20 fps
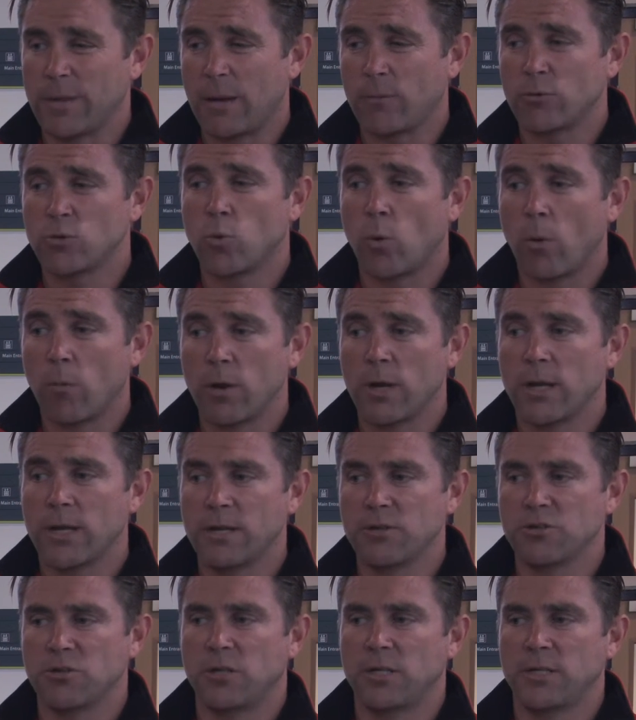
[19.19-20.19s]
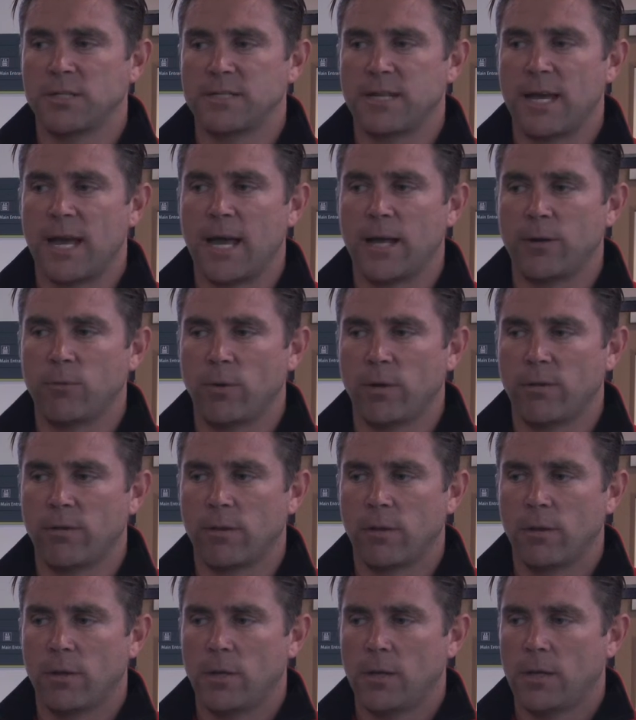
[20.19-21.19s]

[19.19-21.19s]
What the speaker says: That was what we initially started with.